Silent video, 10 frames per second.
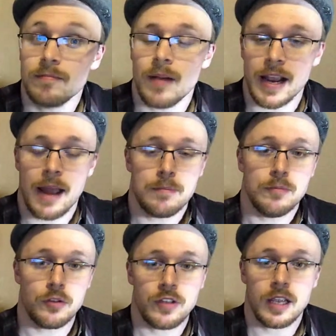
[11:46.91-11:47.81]
Again,
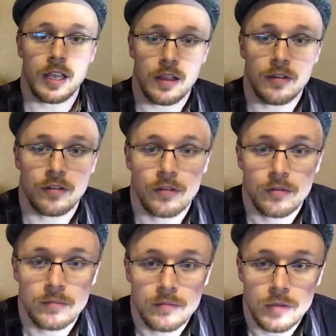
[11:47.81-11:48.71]
music
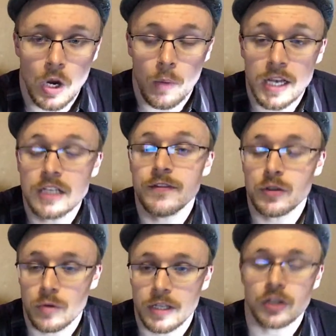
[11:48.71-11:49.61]
is,
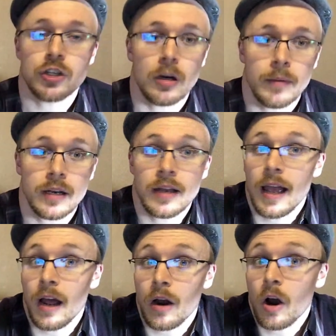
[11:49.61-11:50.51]
individually
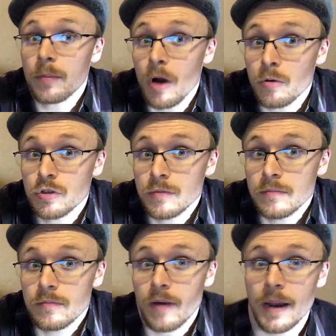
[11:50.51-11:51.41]
determined on approach,
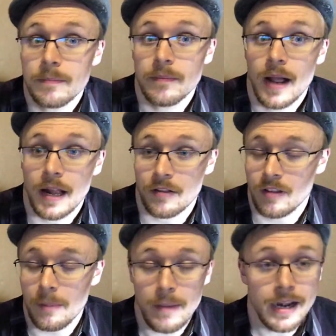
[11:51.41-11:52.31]
right? And
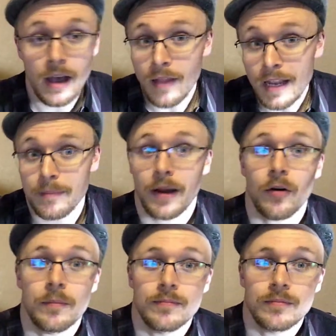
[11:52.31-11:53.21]
some might not like metal.